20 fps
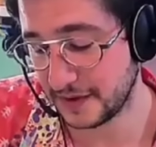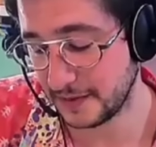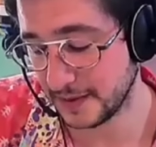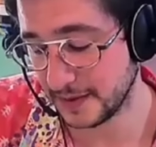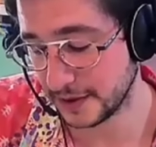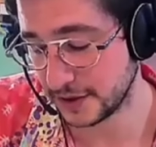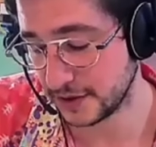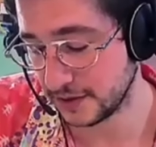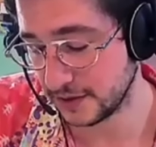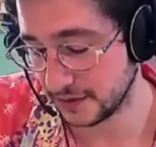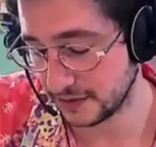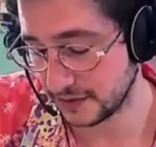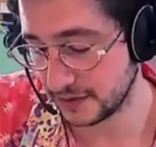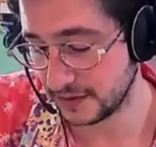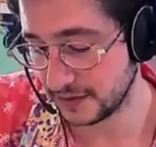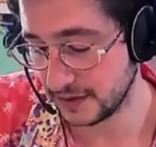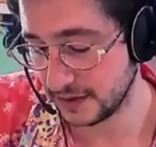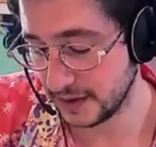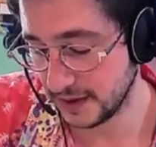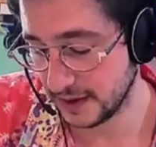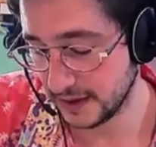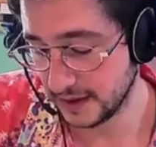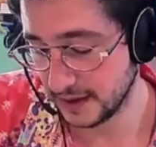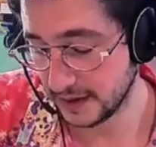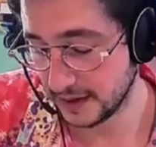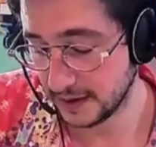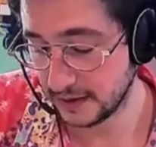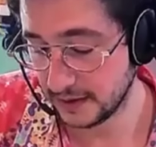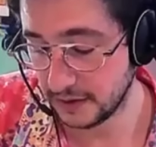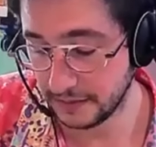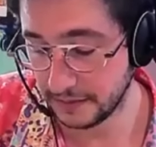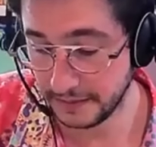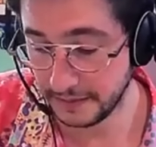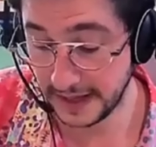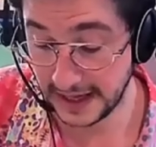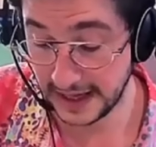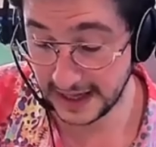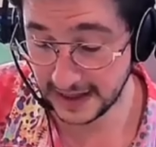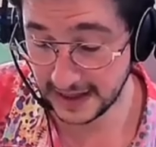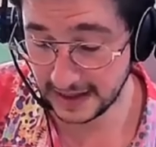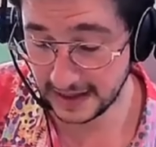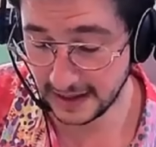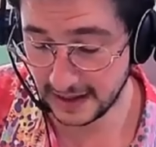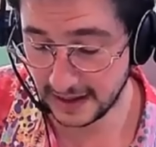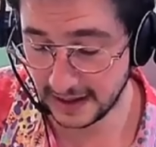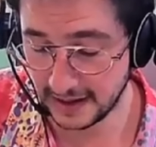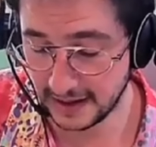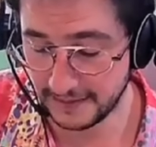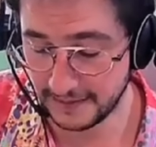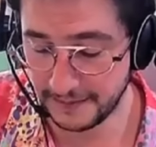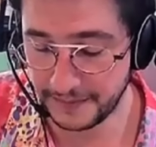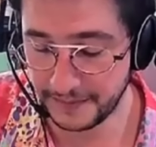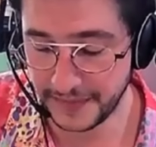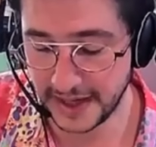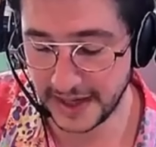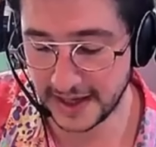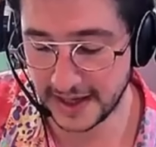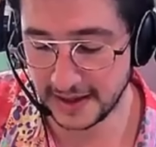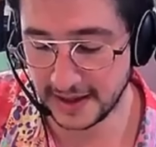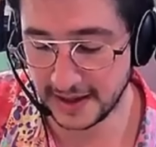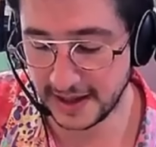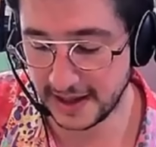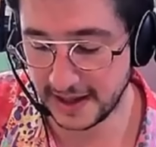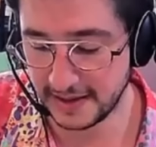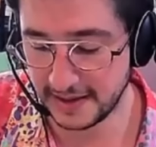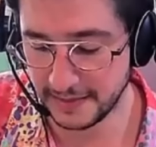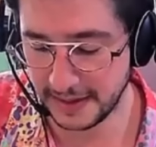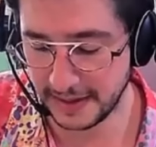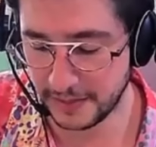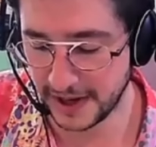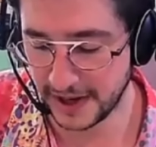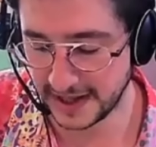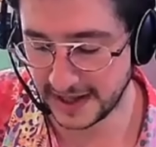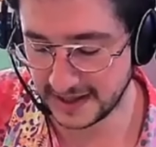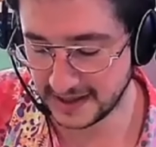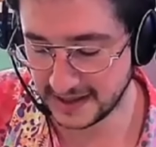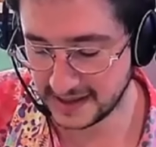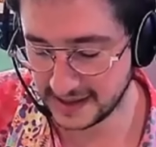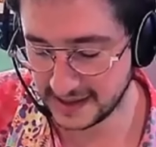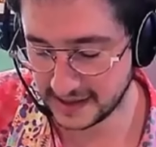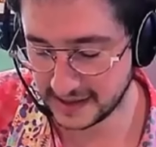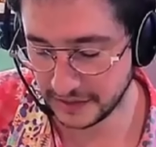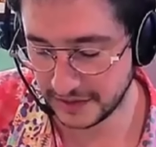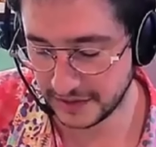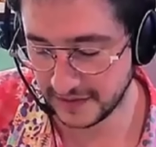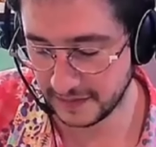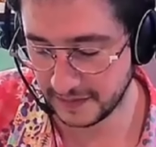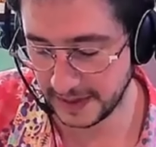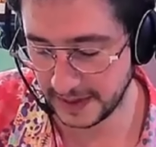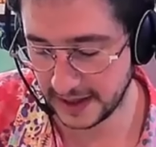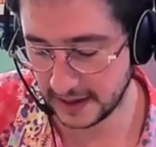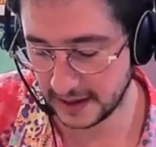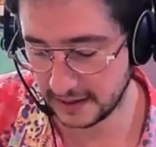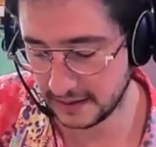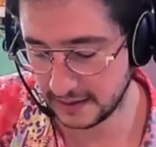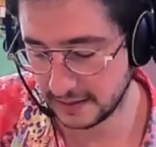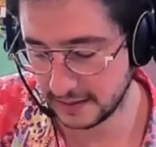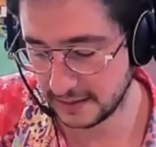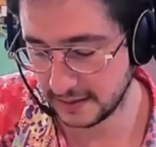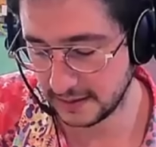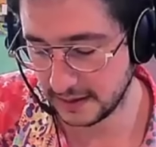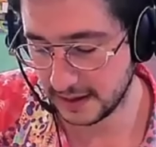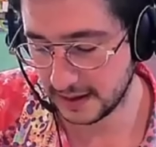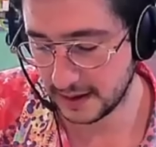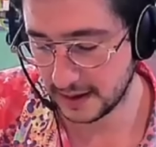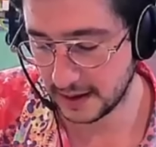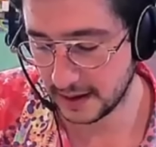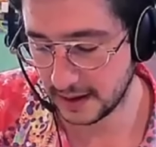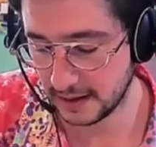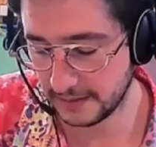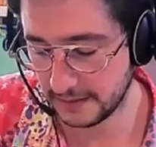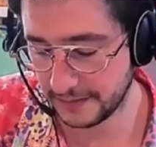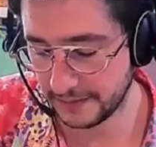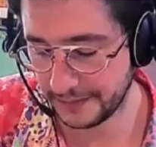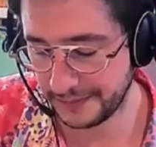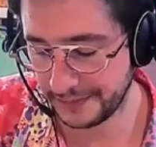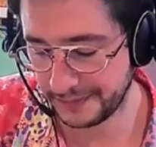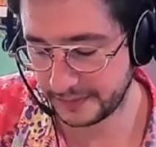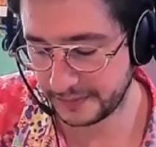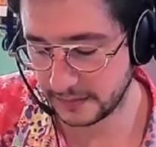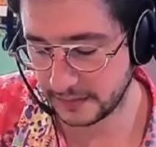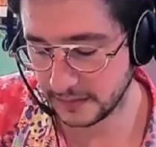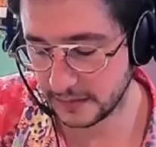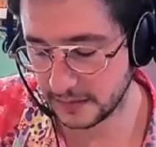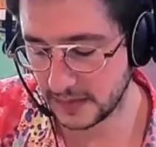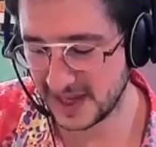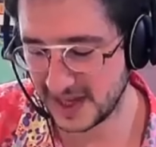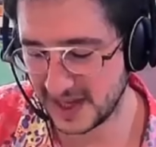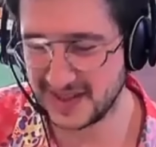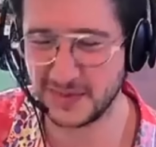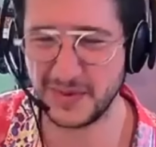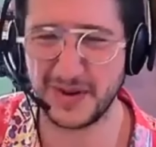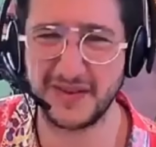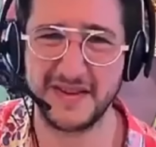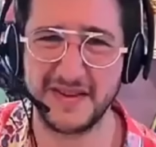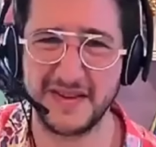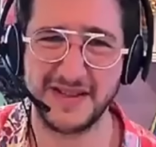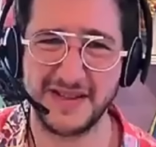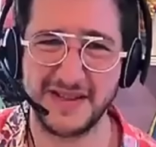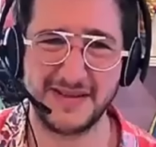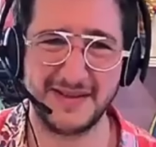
very much not me. My practice has sort of been it's one of